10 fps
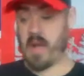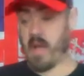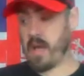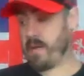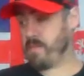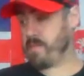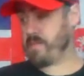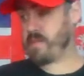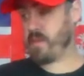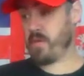
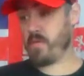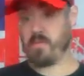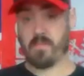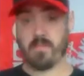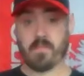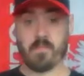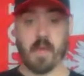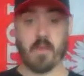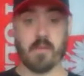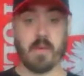So that'll do it.
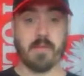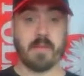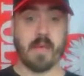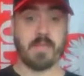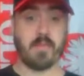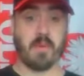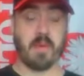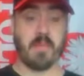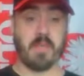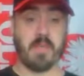That's pretty much
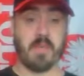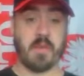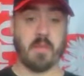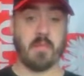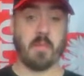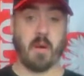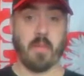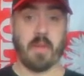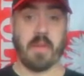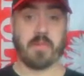all my new
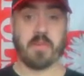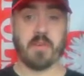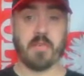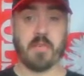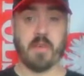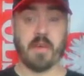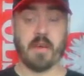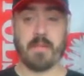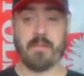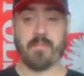stuff.
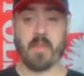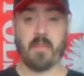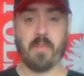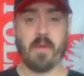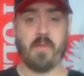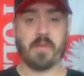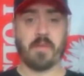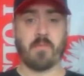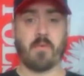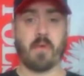You may have noticed I'm rocking
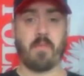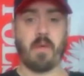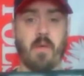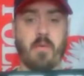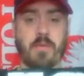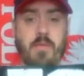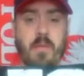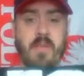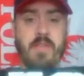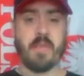my old school
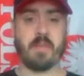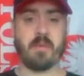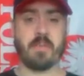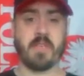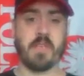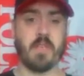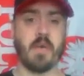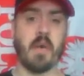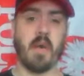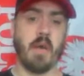ECW t-shirt.
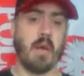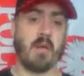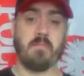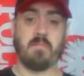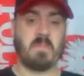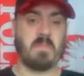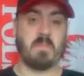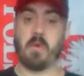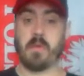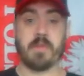No
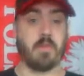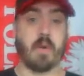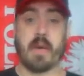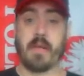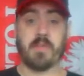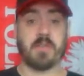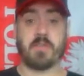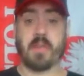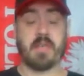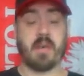reason why, I just picked it out of
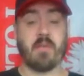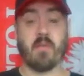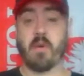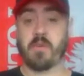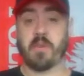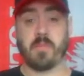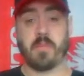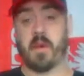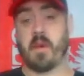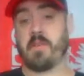the wardrobe and thought I
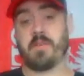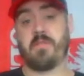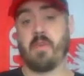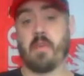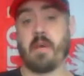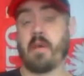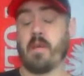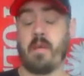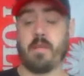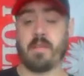just feel like, you know, it's
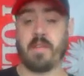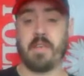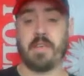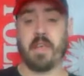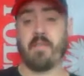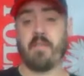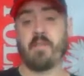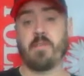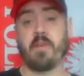an ECFNW day.